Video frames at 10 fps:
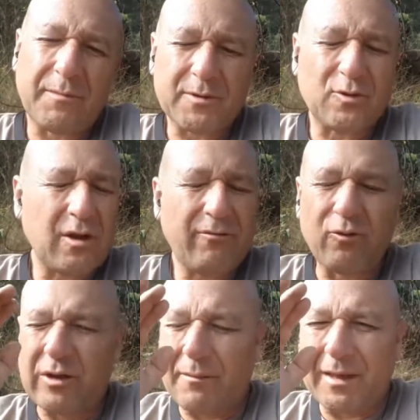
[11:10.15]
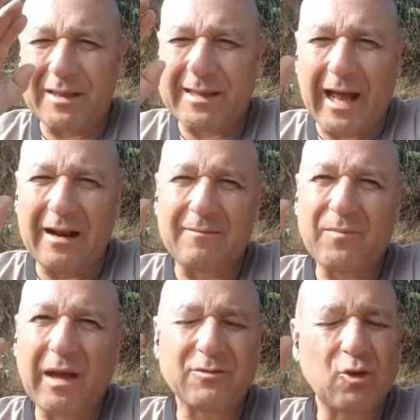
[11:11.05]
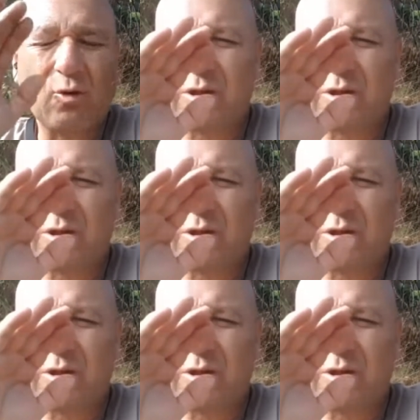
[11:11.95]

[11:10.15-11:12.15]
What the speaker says: To respect other people,